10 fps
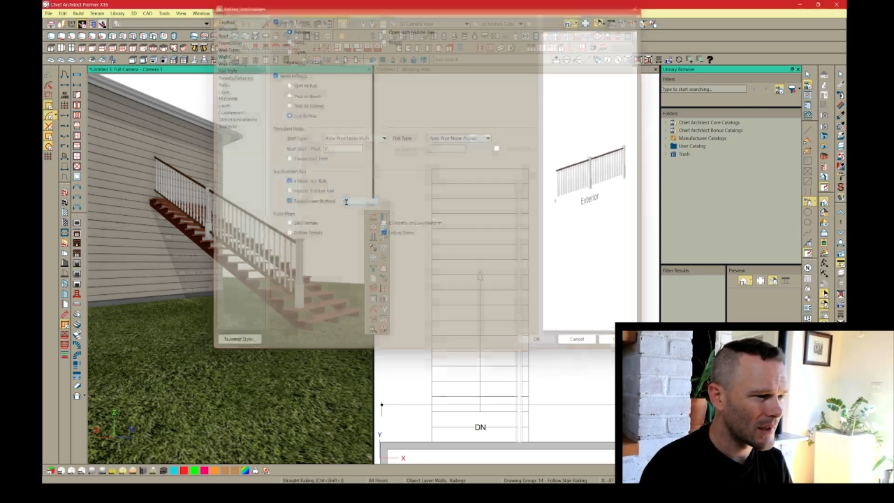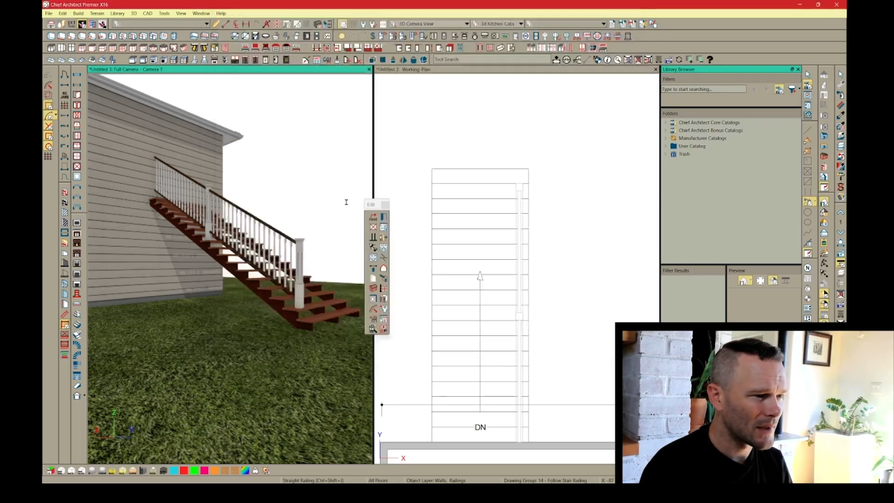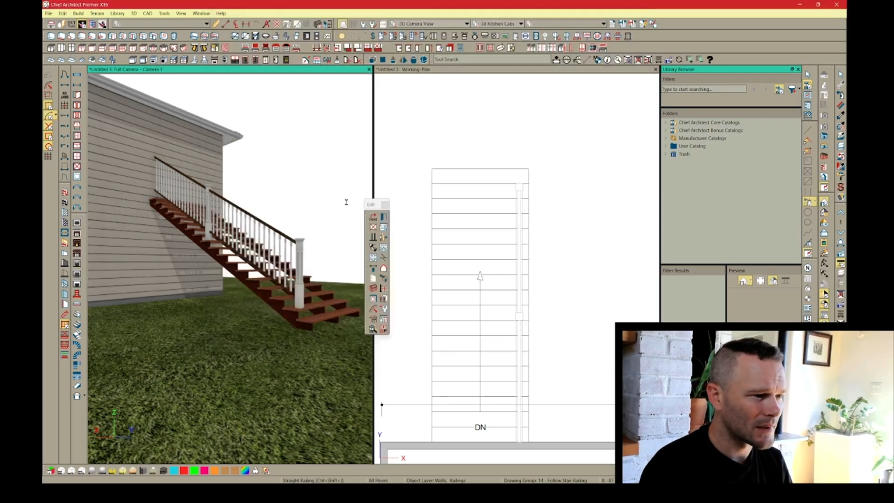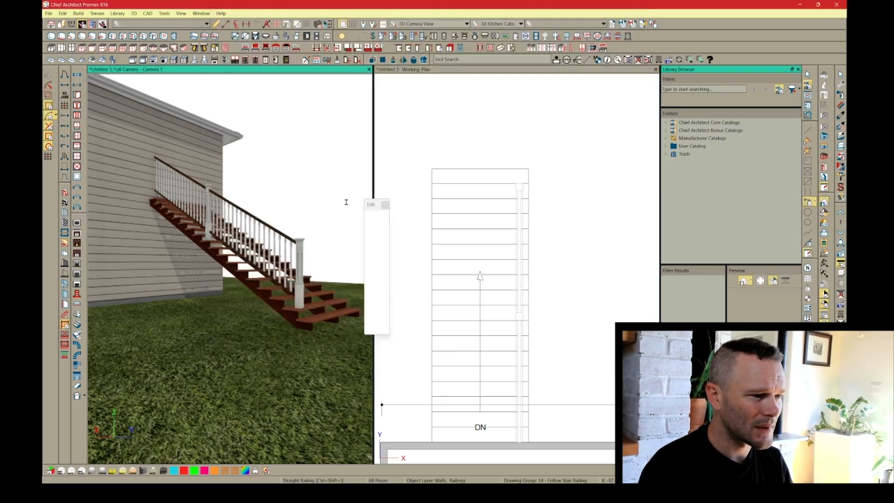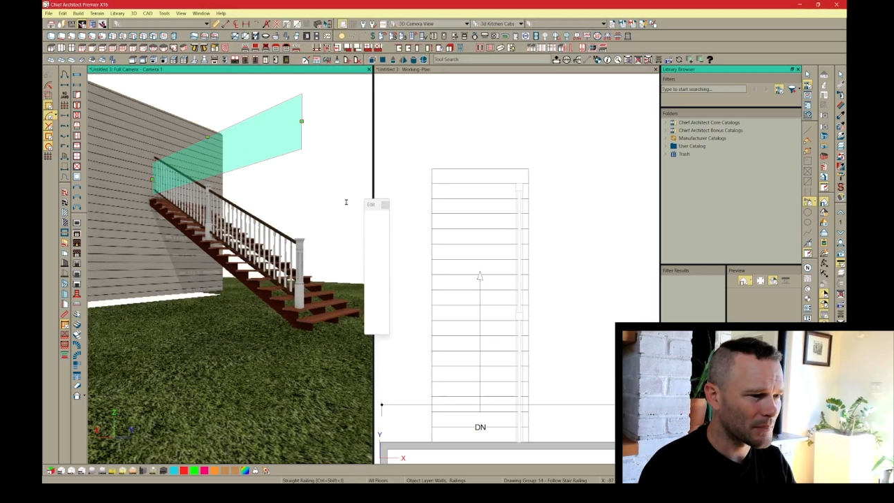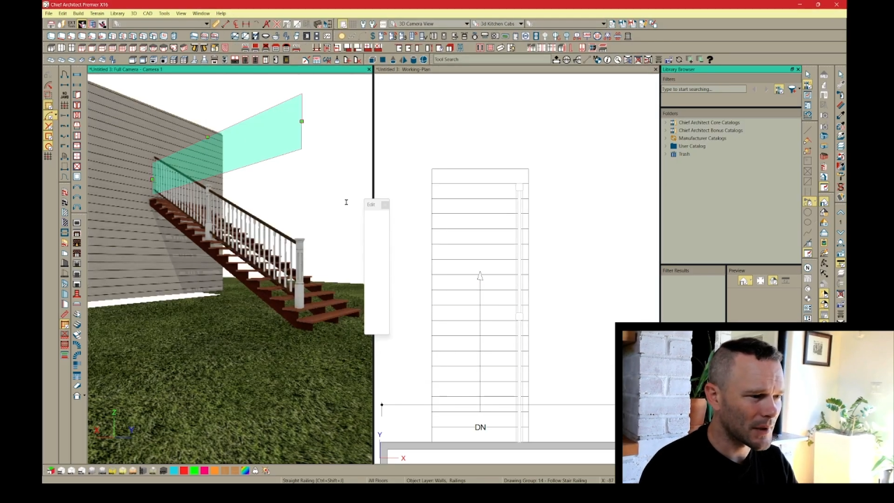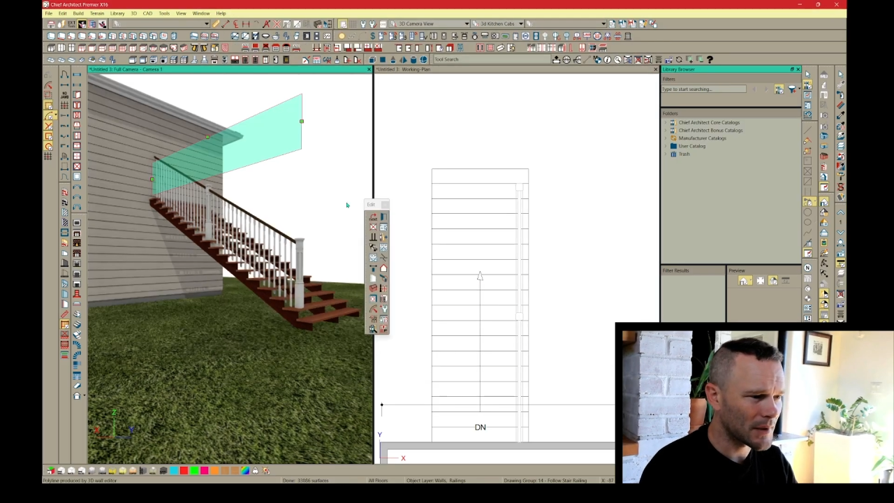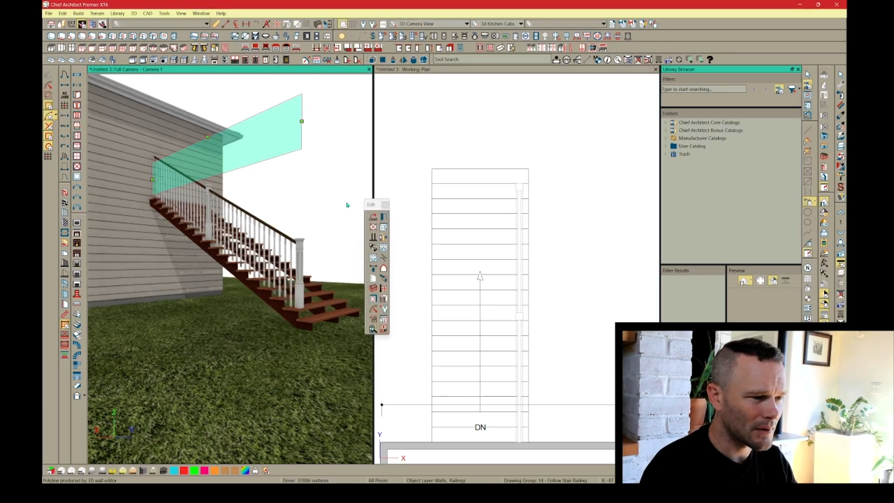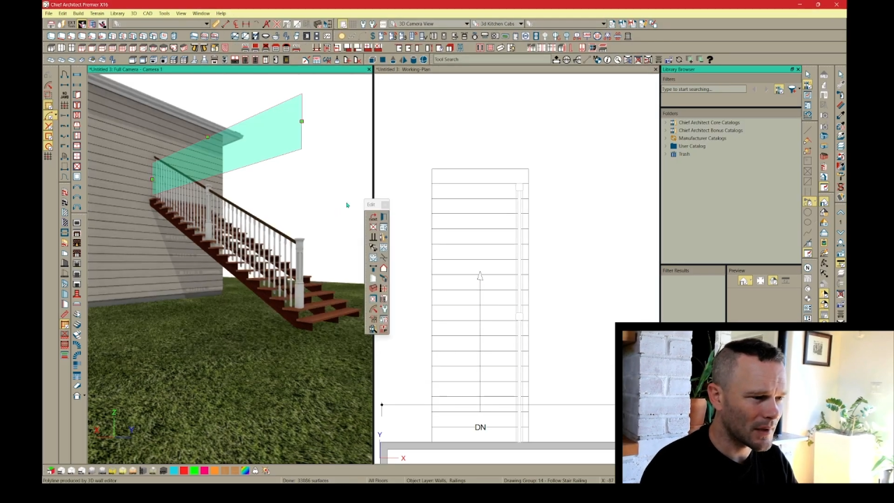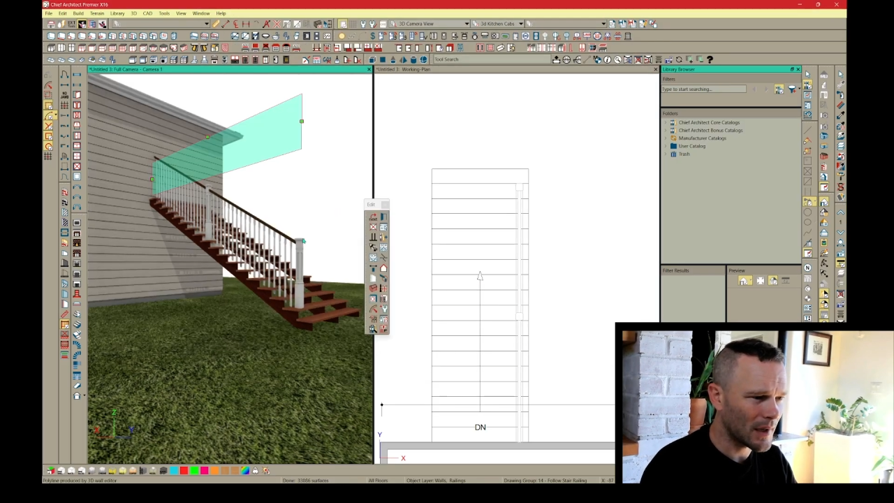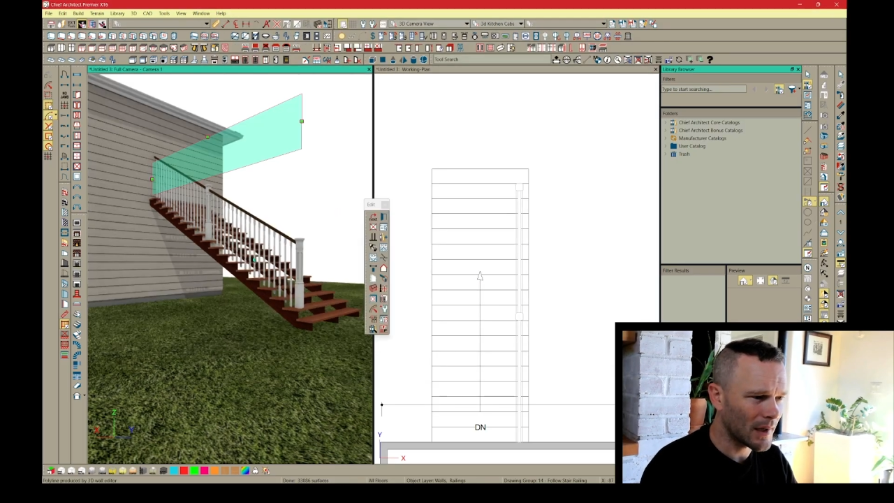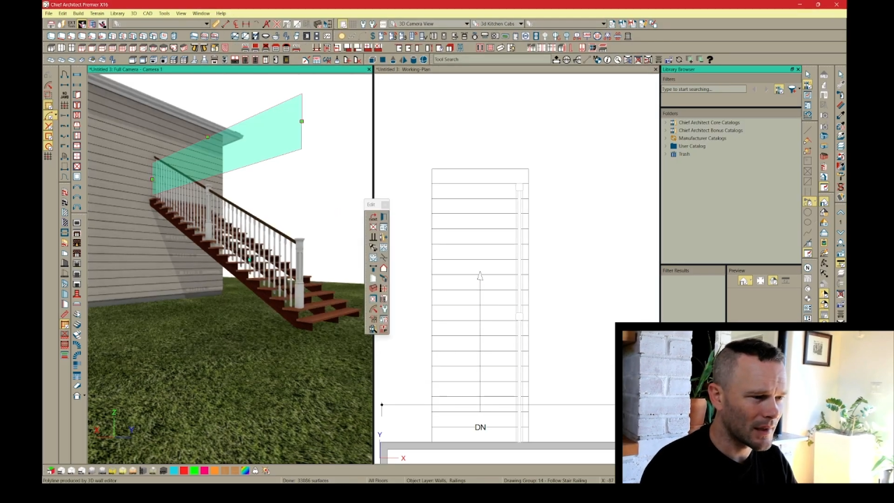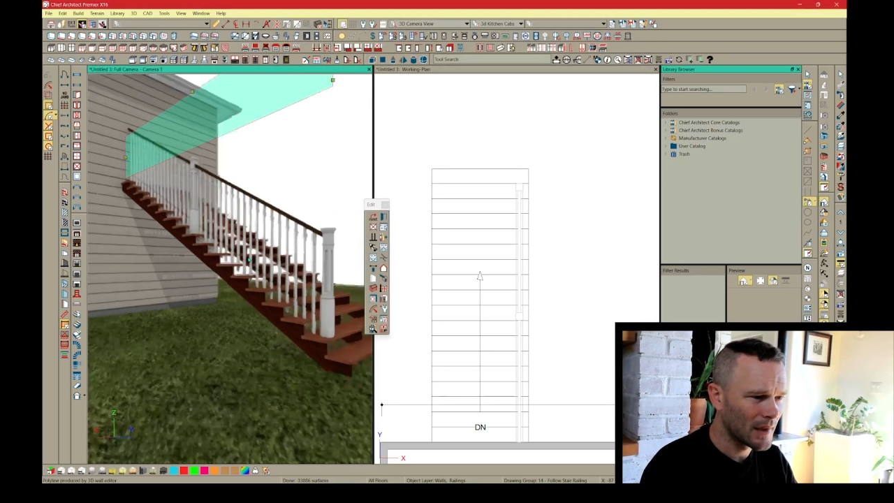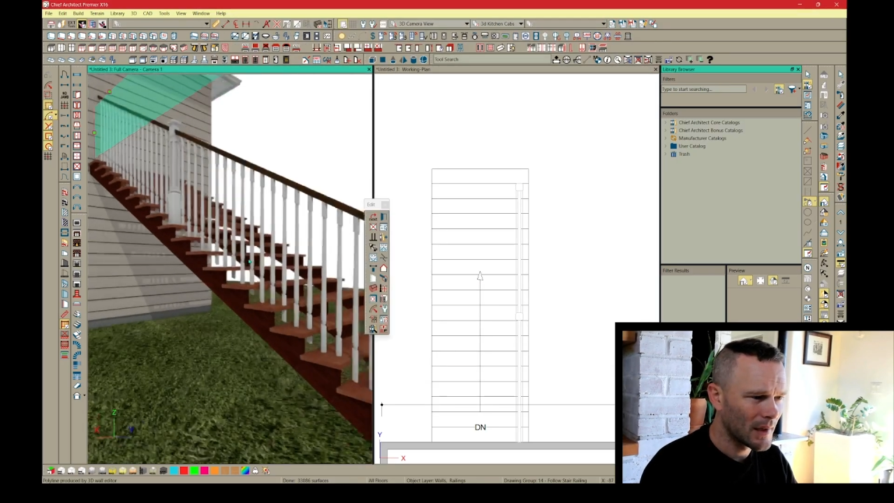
and just press OK.